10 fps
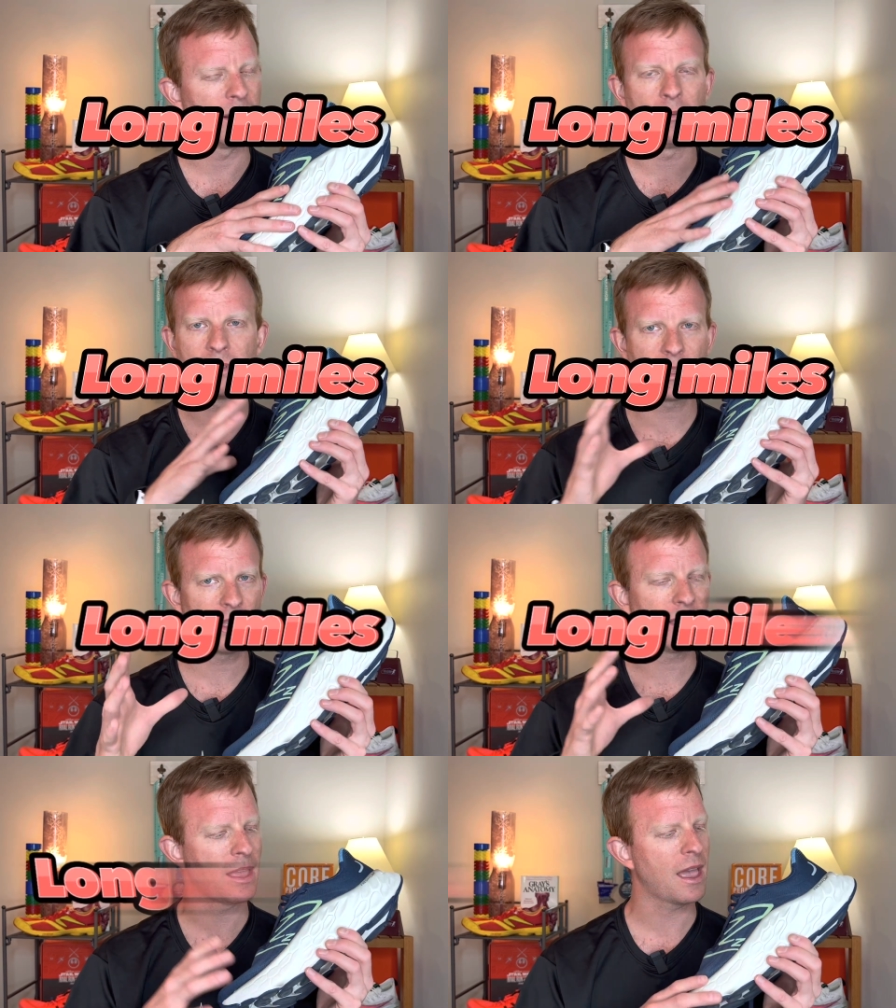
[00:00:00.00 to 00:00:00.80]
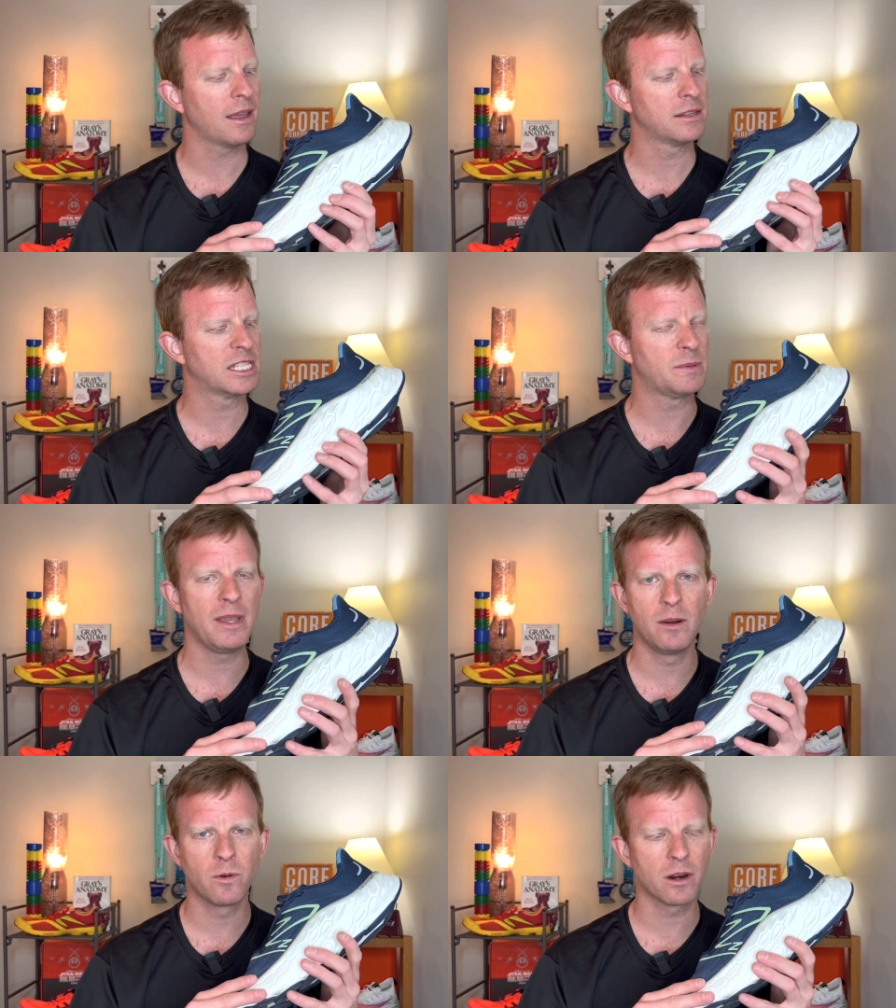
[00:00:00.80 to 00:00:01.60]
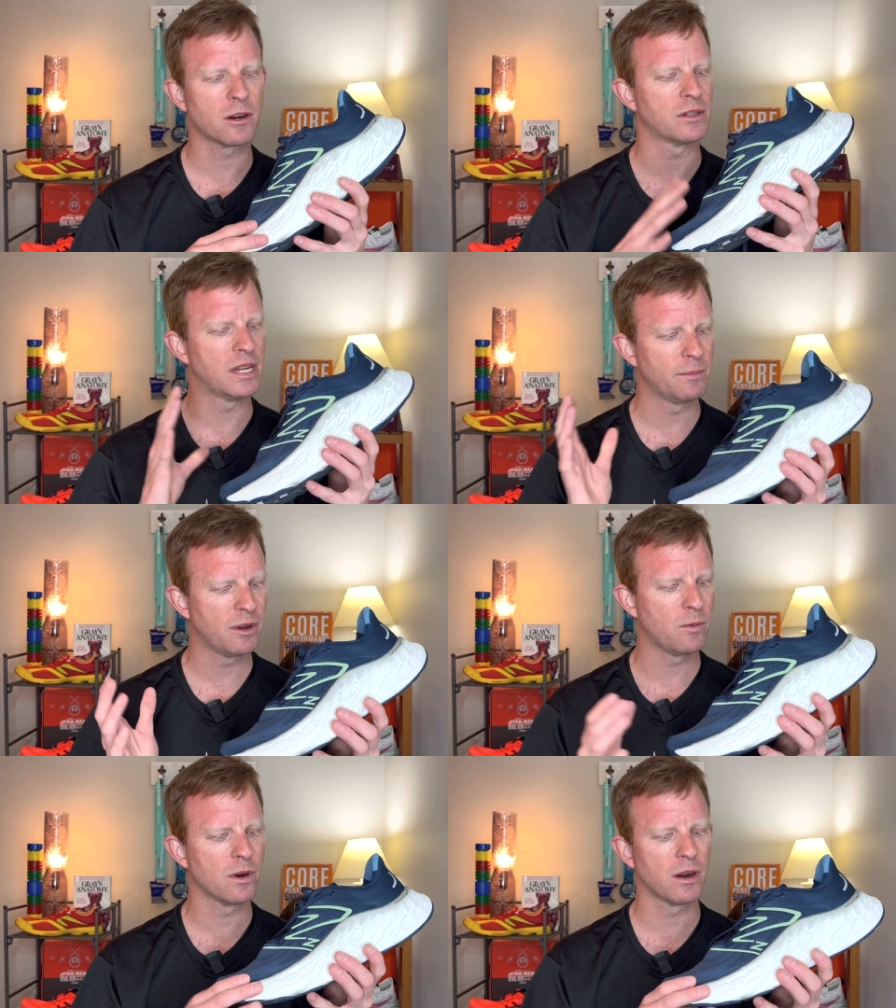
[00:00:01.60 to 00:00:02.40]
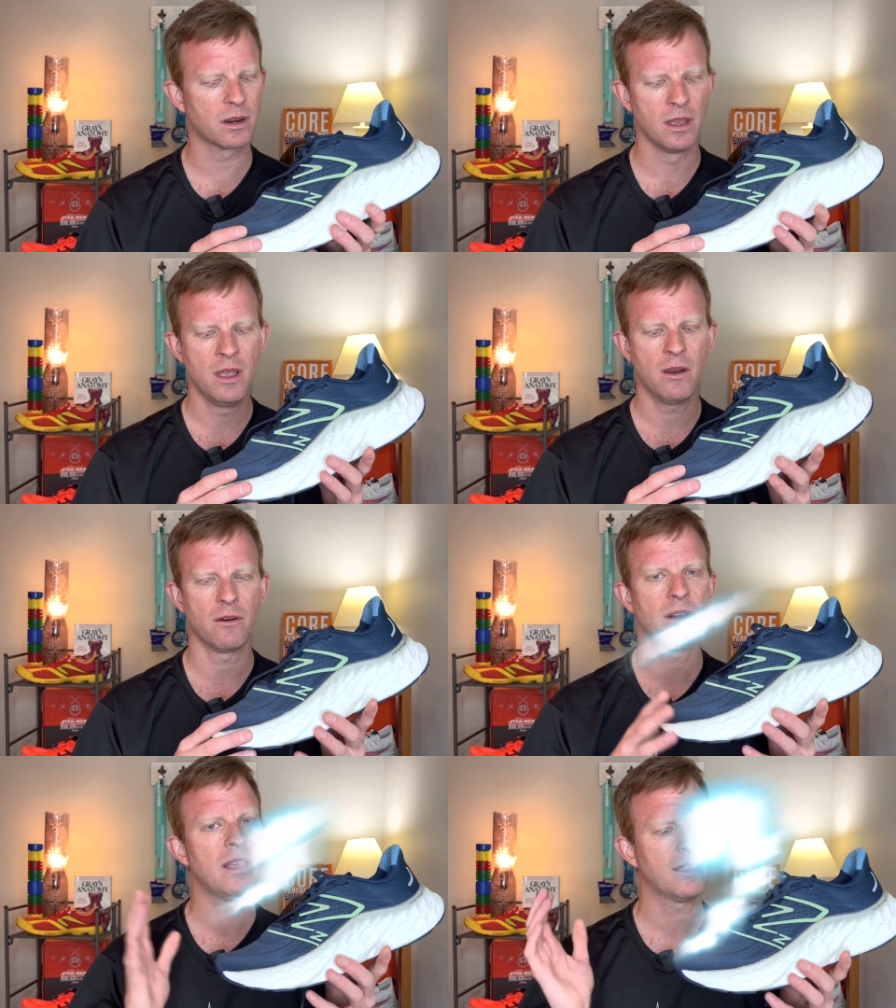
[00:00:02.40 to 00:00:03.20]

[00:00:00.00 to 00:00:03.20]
don't think that they had speed work or tempo work or any of